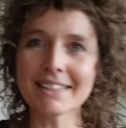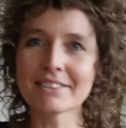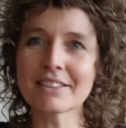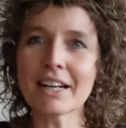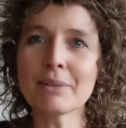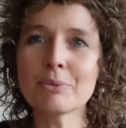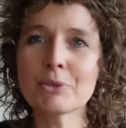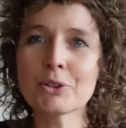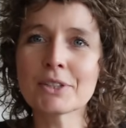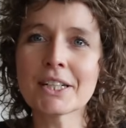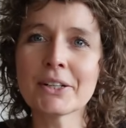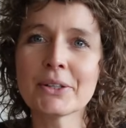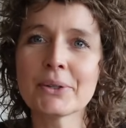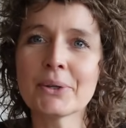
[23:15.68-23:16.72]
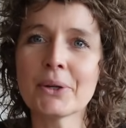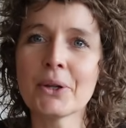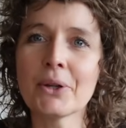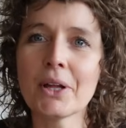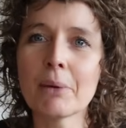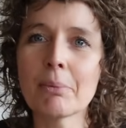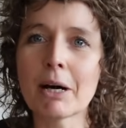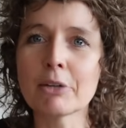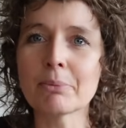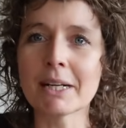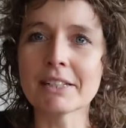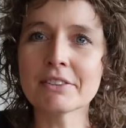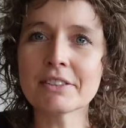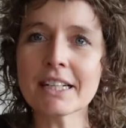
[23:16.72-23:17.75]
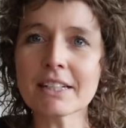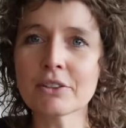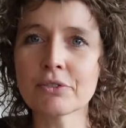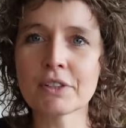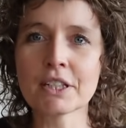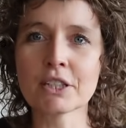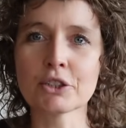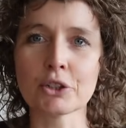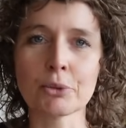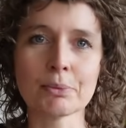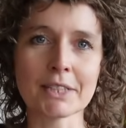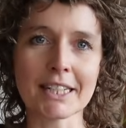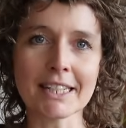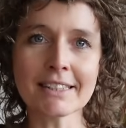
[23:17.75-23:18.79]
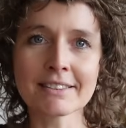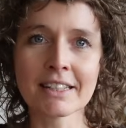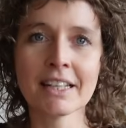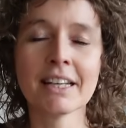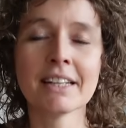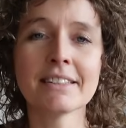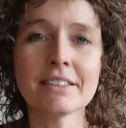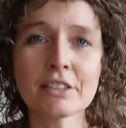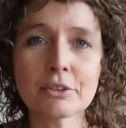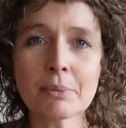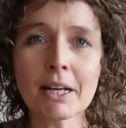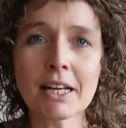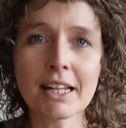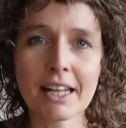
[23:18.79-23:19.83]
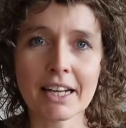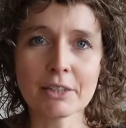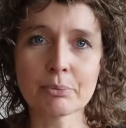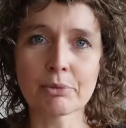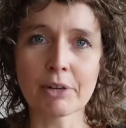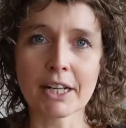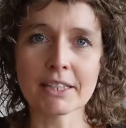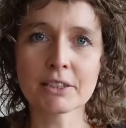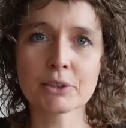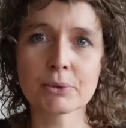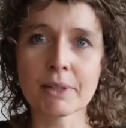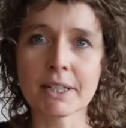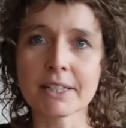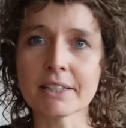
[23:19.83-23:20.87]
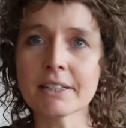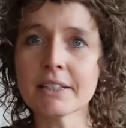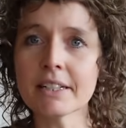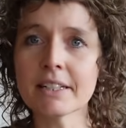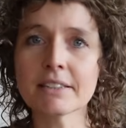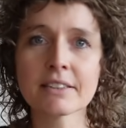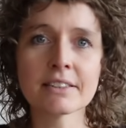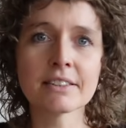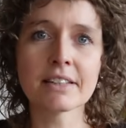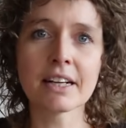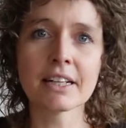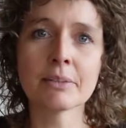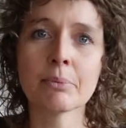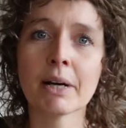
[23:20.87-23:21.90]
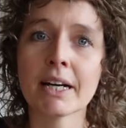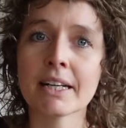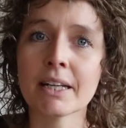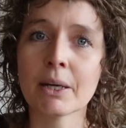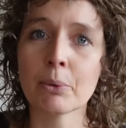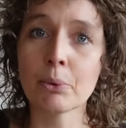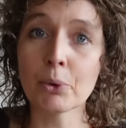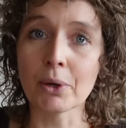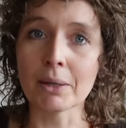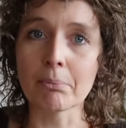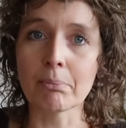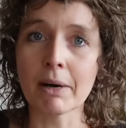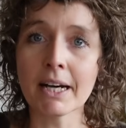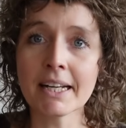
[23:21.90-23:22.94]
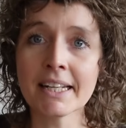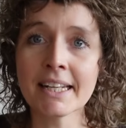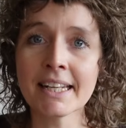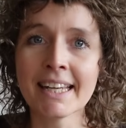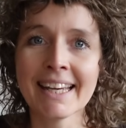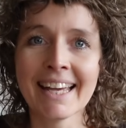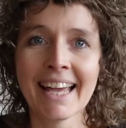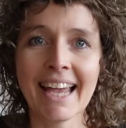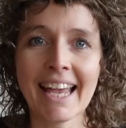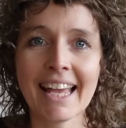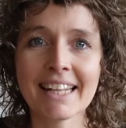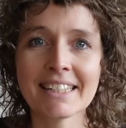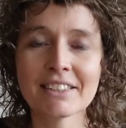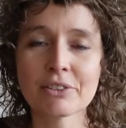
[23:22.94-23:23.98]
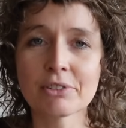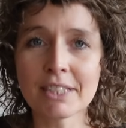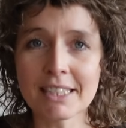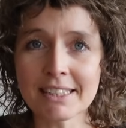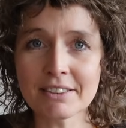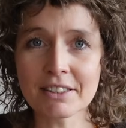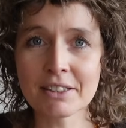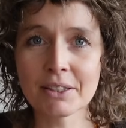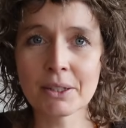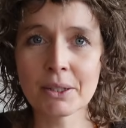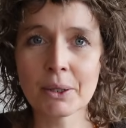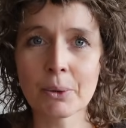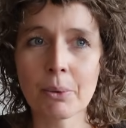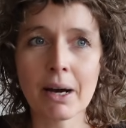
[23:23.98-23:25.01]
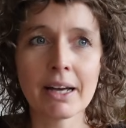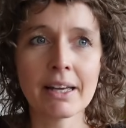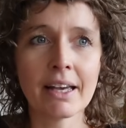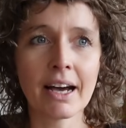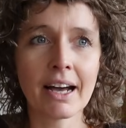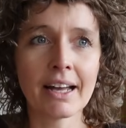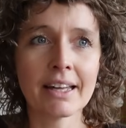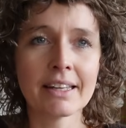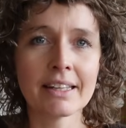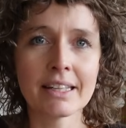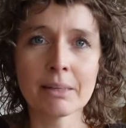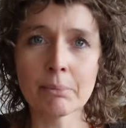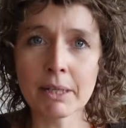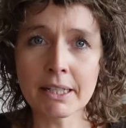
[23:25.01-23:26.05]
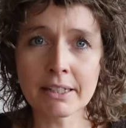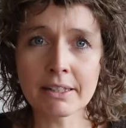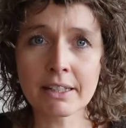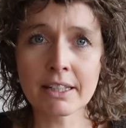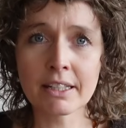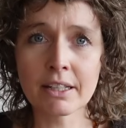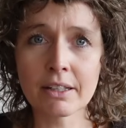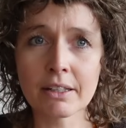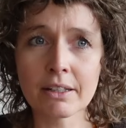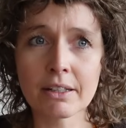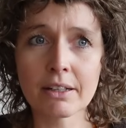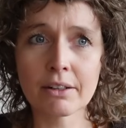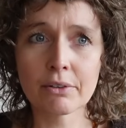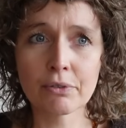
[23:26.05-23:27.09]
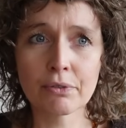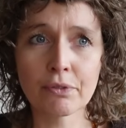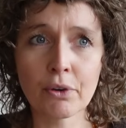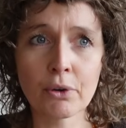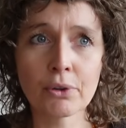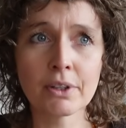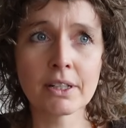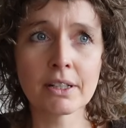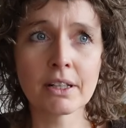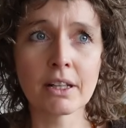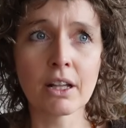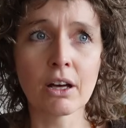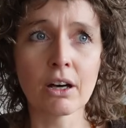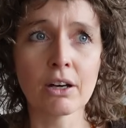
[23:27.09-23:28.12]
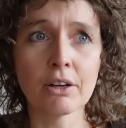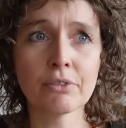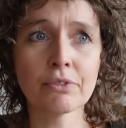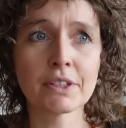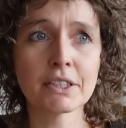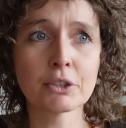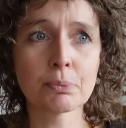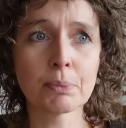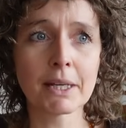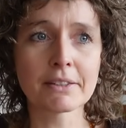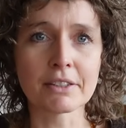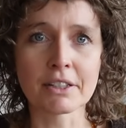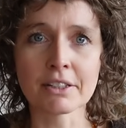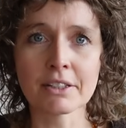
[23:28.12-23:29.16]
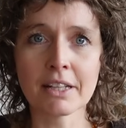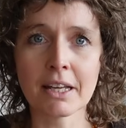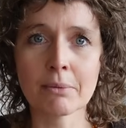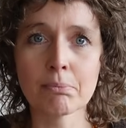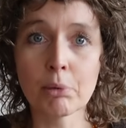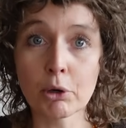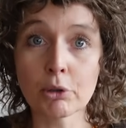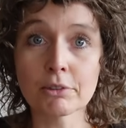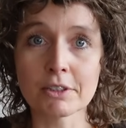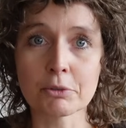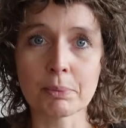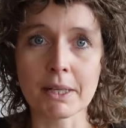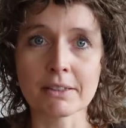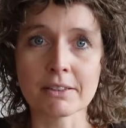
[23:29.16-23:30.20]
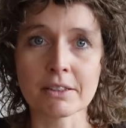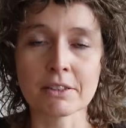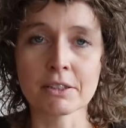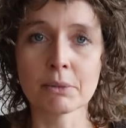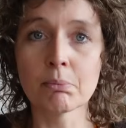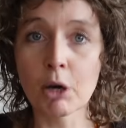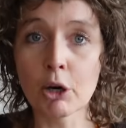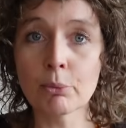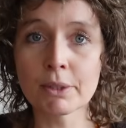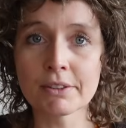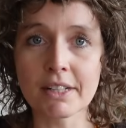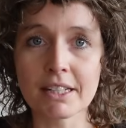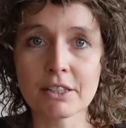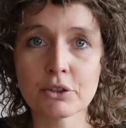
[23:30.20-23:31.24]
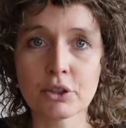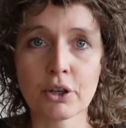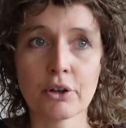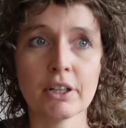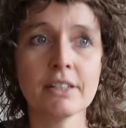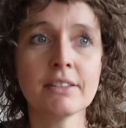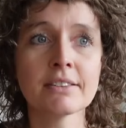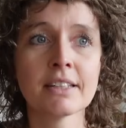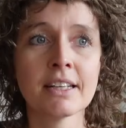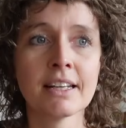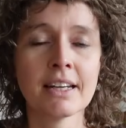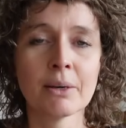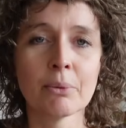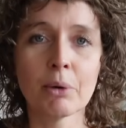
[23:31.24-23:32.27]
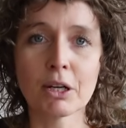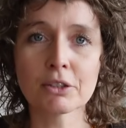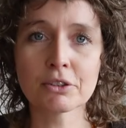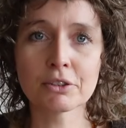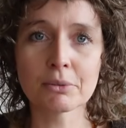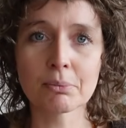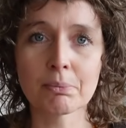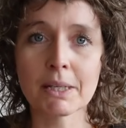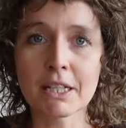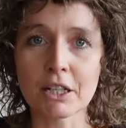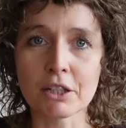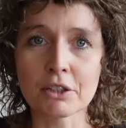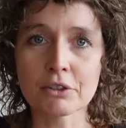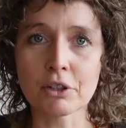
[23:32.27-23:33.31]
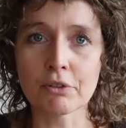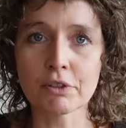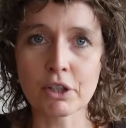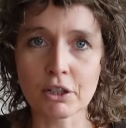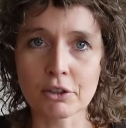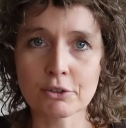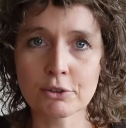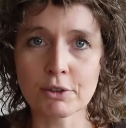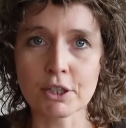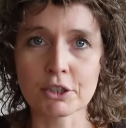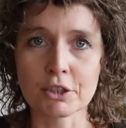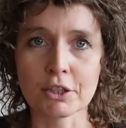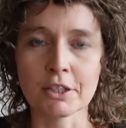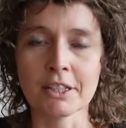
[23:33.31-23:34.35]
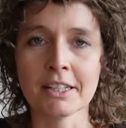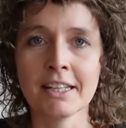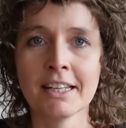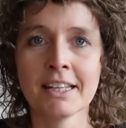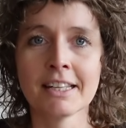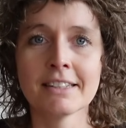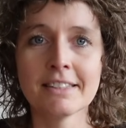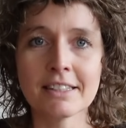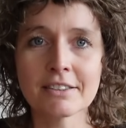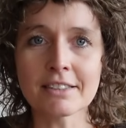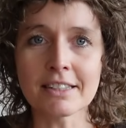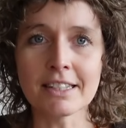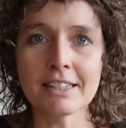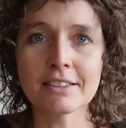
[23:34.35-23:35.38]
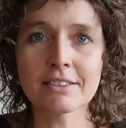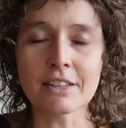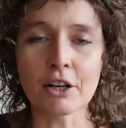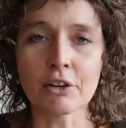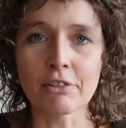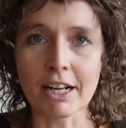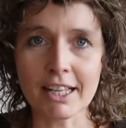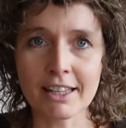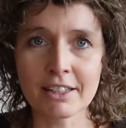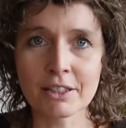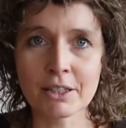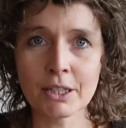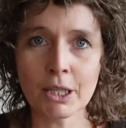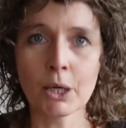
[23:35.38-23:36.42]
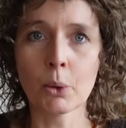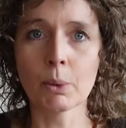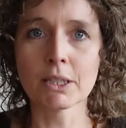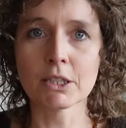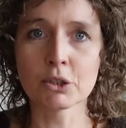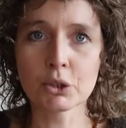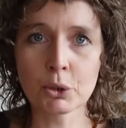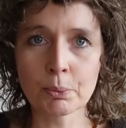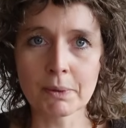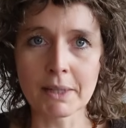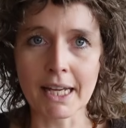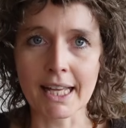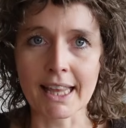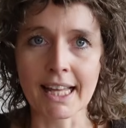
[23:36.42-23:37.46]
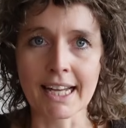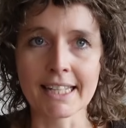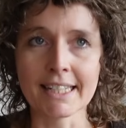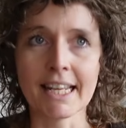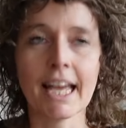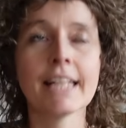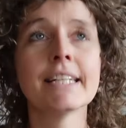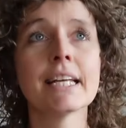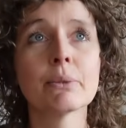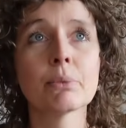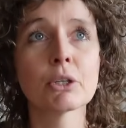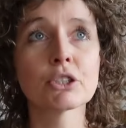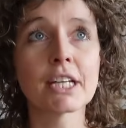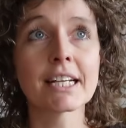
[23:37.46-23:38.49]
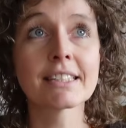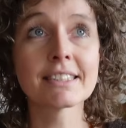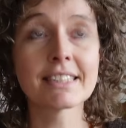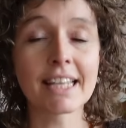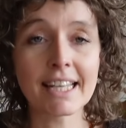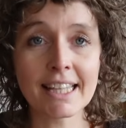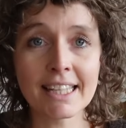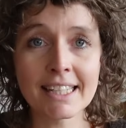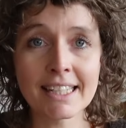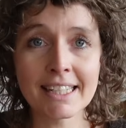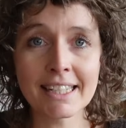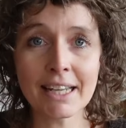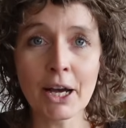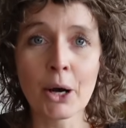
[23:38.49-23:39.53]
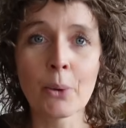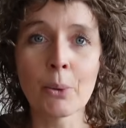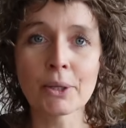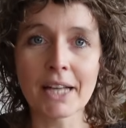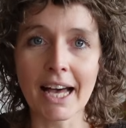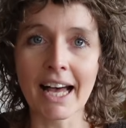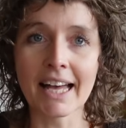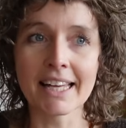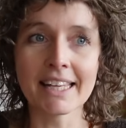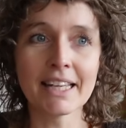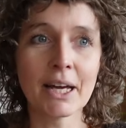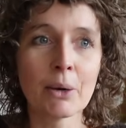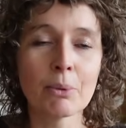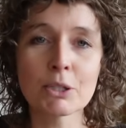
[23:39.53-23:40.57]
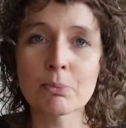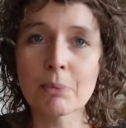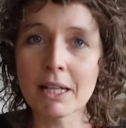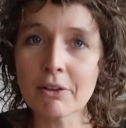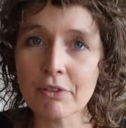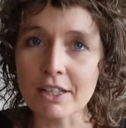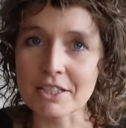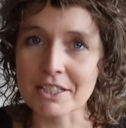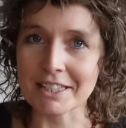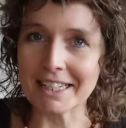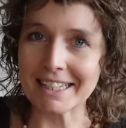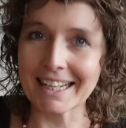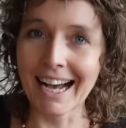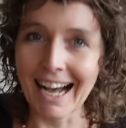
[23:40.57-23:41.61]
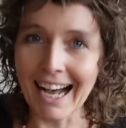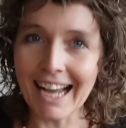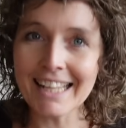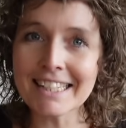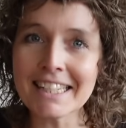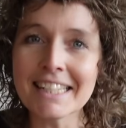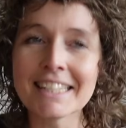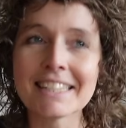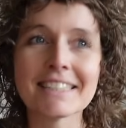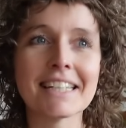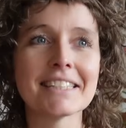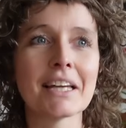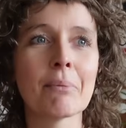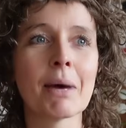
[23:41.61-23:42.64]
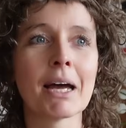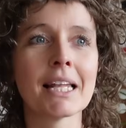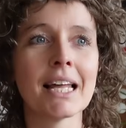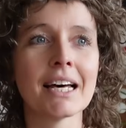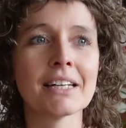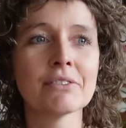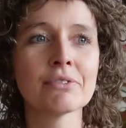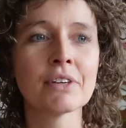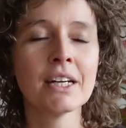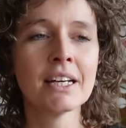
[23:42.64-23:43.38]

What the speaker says: Time to tell you all about my second finished object. This is my light bright sweater. It's a design by Wool and Pine, and the reason why I immediately fallen in love with this pattern and bought this pattern the moment I saw it was because of the construction. This is a raglan with a scoop neckline, and that was exactly what I was manifesting. I needed that in my life.